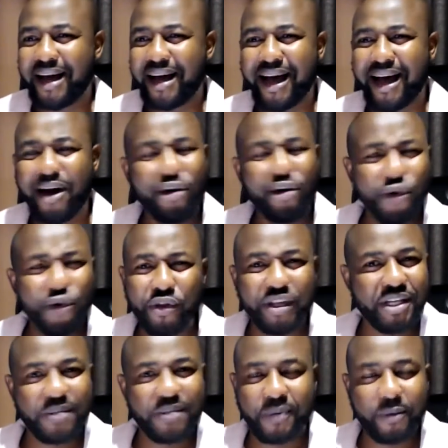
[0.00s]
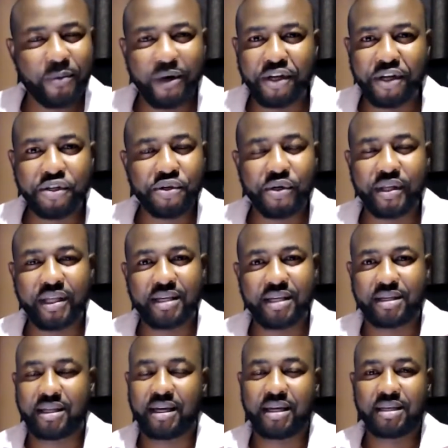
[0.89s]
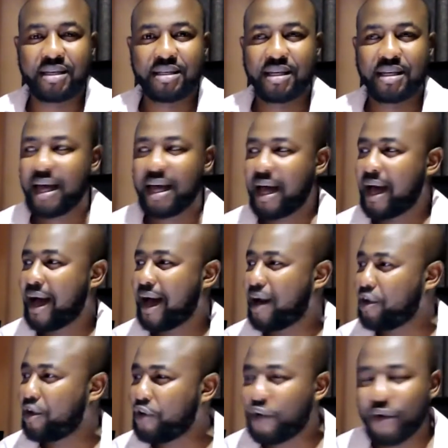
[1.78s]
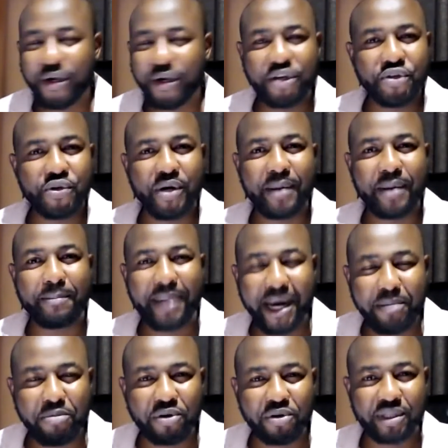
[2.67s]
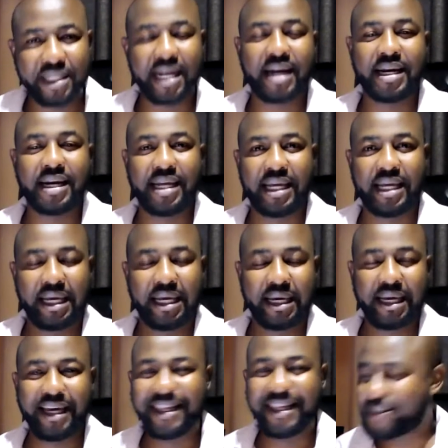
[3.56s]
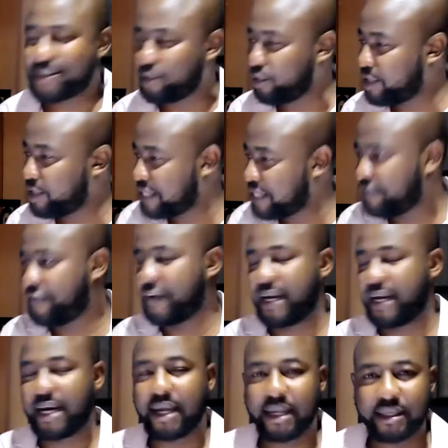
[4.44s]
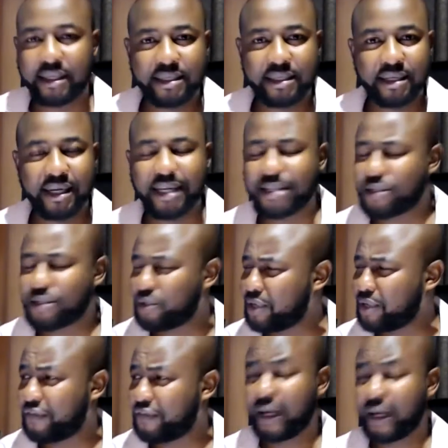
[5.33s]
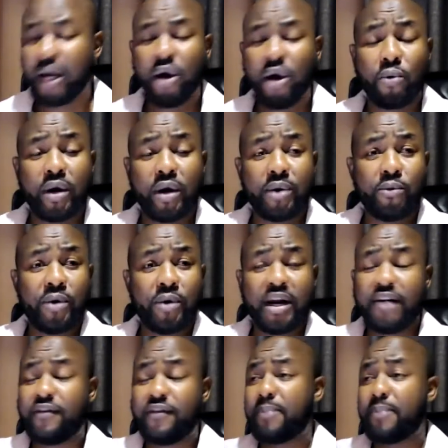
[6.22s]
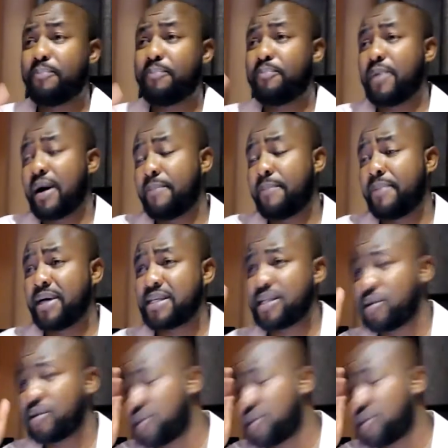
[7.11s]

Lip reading: how do these people enjoy these things? How do you enjoy a Bible study? It's so difficult. It's so difficult. Whenever a pastor